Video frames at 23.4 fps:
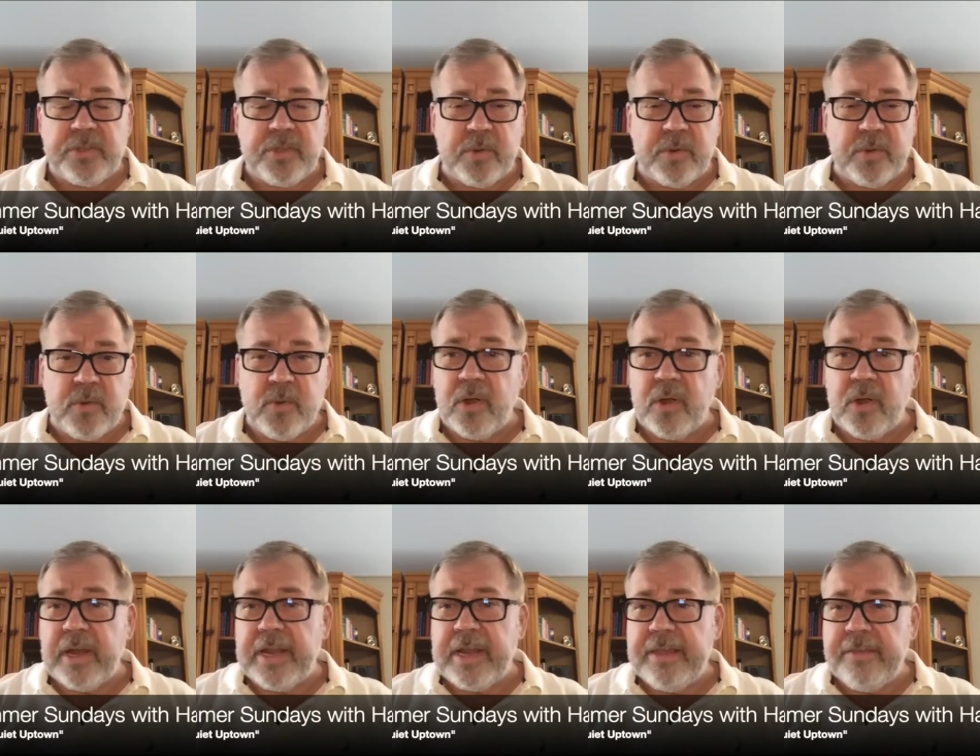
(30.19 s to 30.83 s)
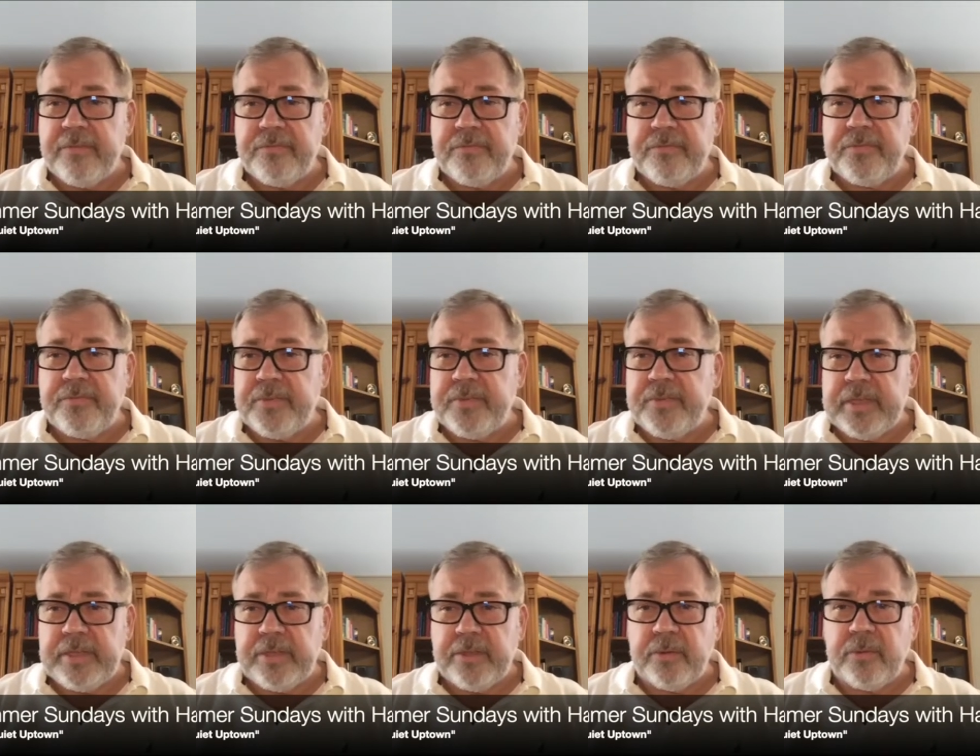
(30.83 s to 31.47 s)
or if
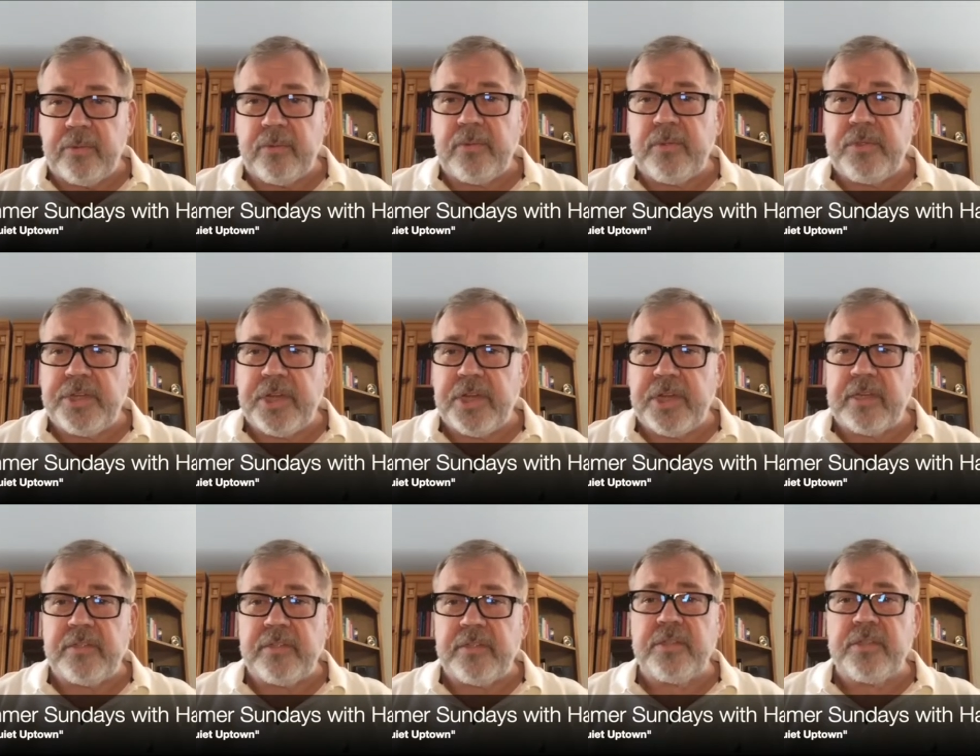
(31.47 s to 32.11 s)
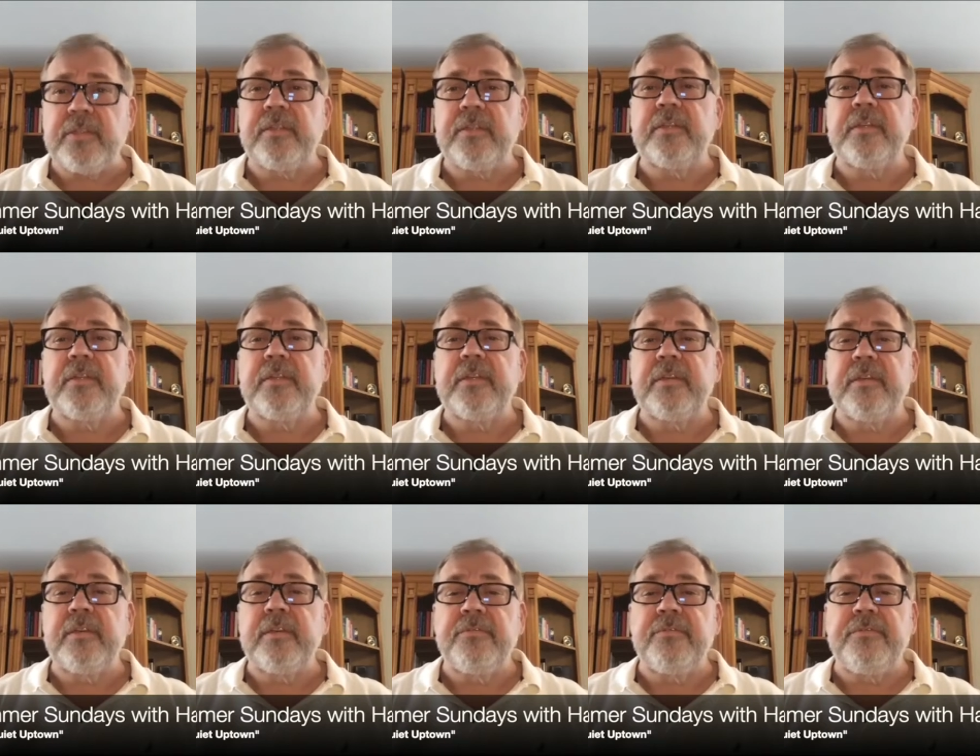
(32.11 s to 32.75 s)
you just
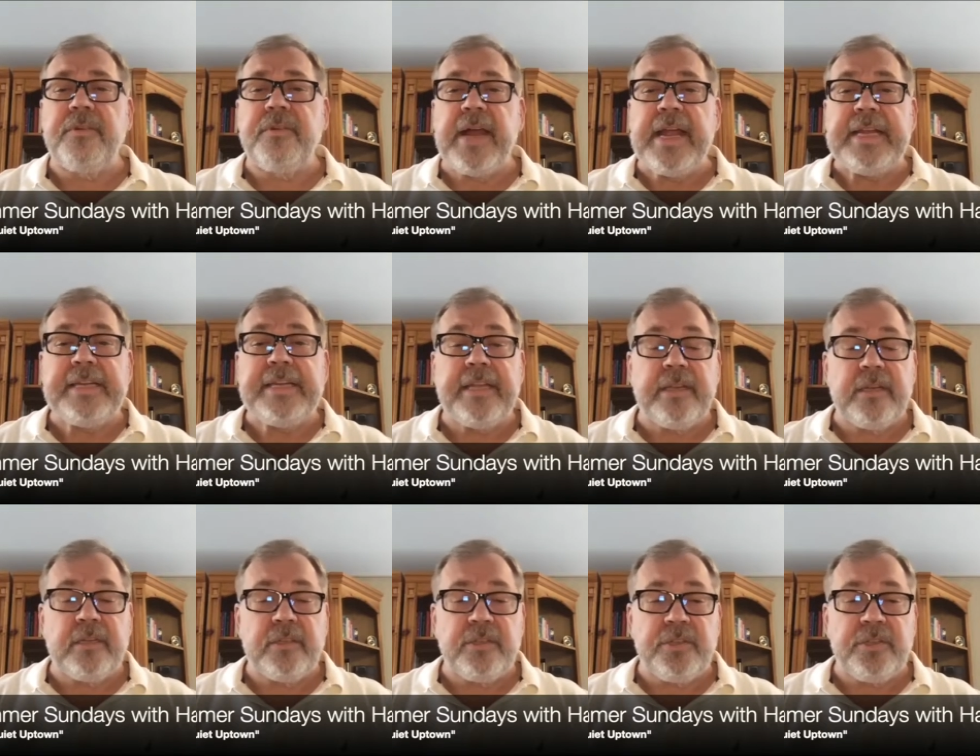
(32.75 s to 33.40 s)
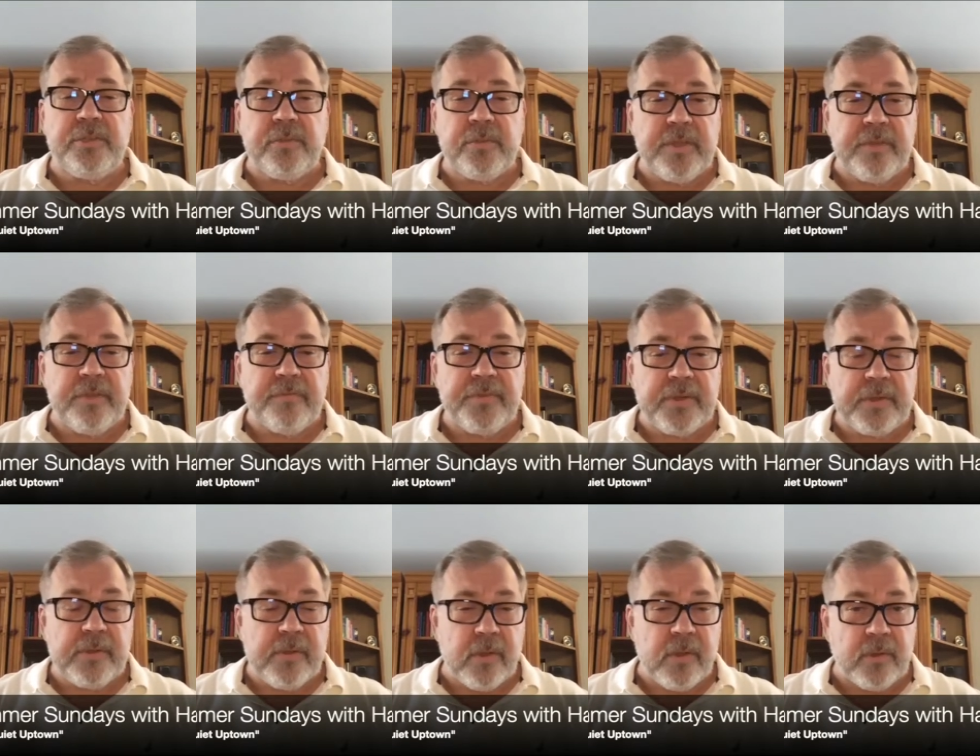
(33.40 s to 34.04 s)
find it too
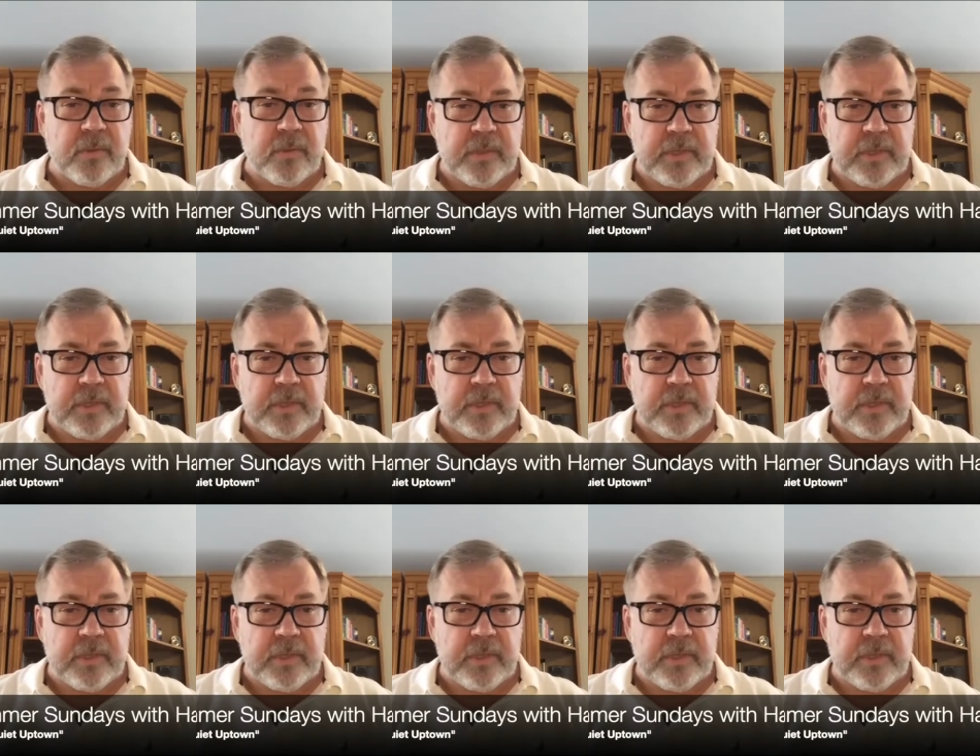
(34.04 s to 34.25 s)
difficult,